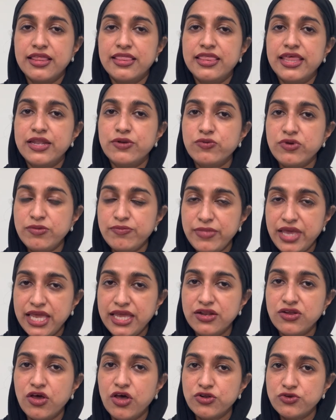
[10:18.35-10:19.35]
then we may
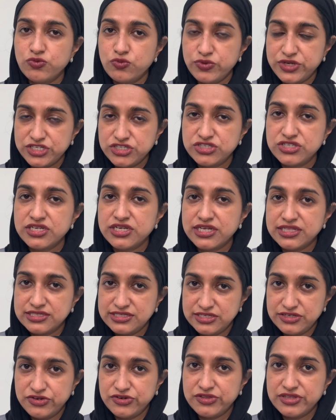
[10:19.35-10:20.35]
not wish to
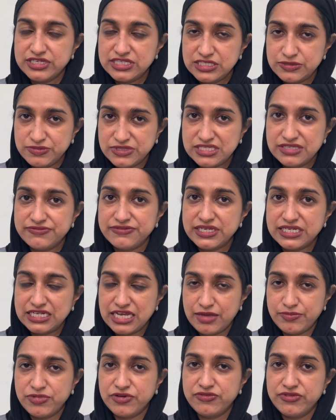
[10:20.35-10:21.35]
consider this specific
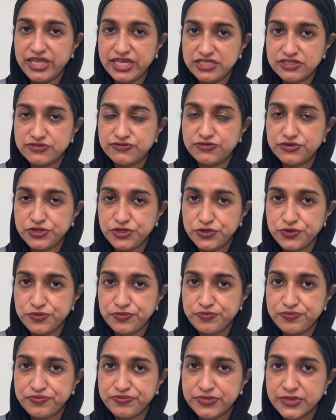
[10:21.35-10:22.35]
type of lens for you.
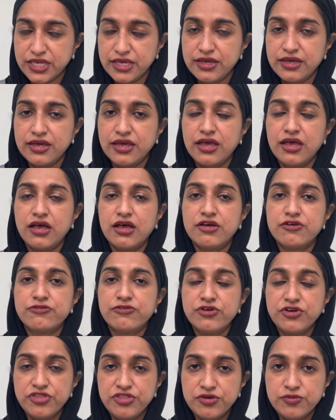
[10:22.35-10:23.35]

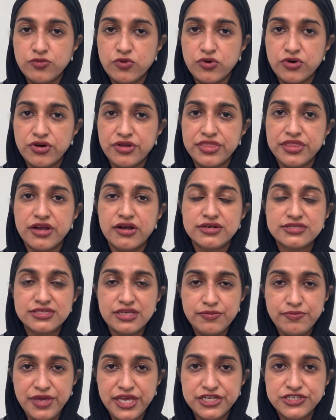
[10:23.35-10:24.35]
Furthermore, there are
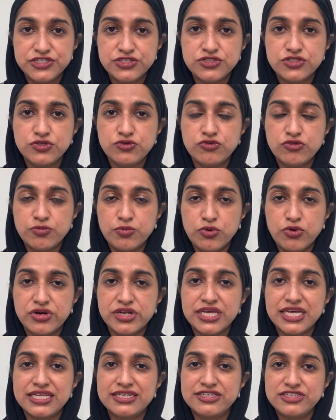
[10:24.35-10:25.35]
some patients who
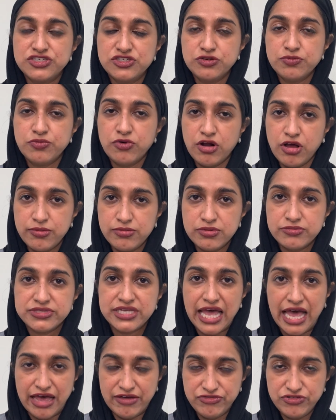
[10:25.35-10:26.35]
report additional problems
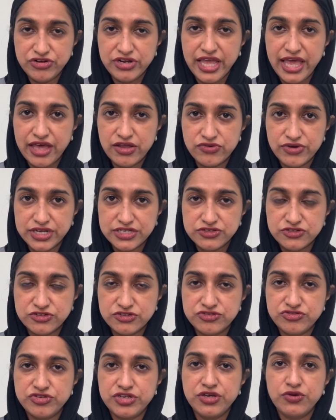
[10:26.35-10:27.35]
after cataract
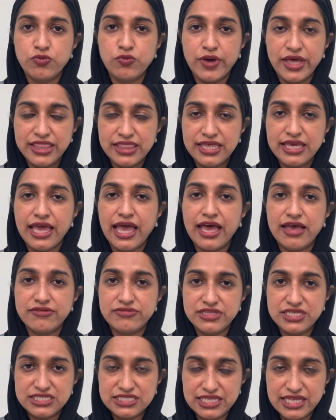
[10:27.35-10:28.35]
surgery when they
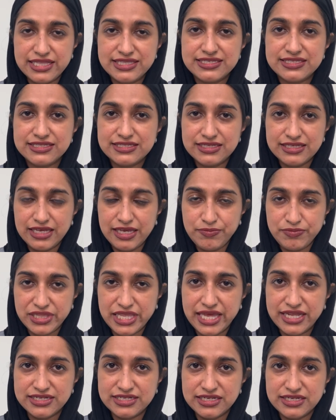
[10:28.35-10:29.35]
have these lenses
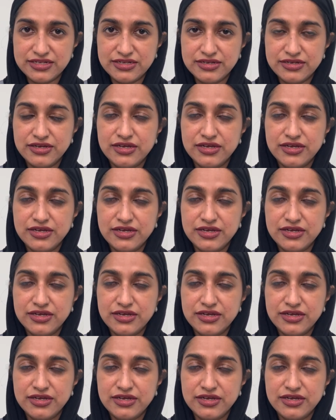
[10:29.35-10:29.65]
implanted.